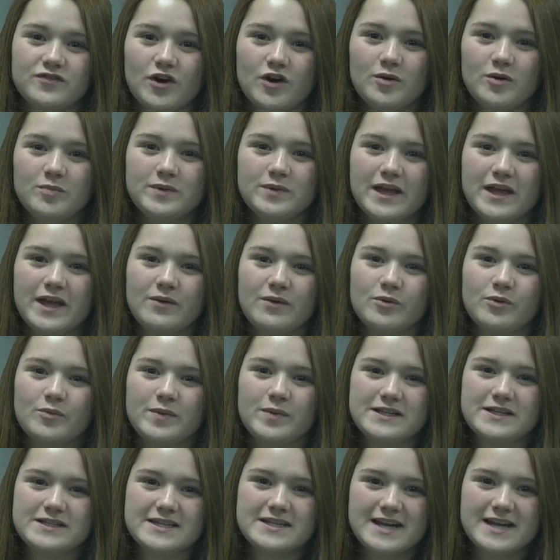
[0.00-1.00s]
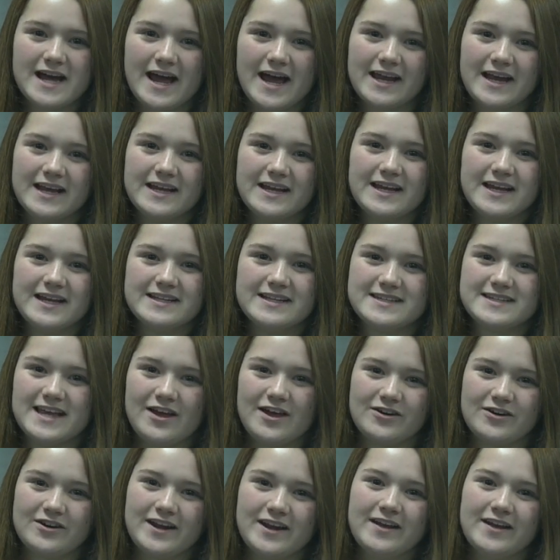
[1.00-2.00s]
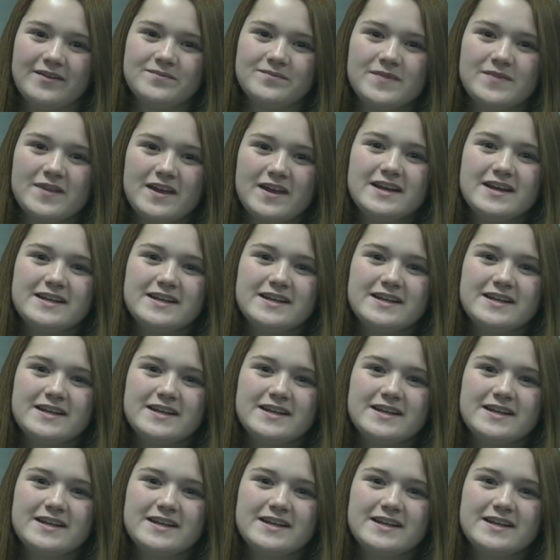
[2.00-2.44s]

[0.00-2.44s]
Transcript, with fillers: The fall play will be tonight and Saturday.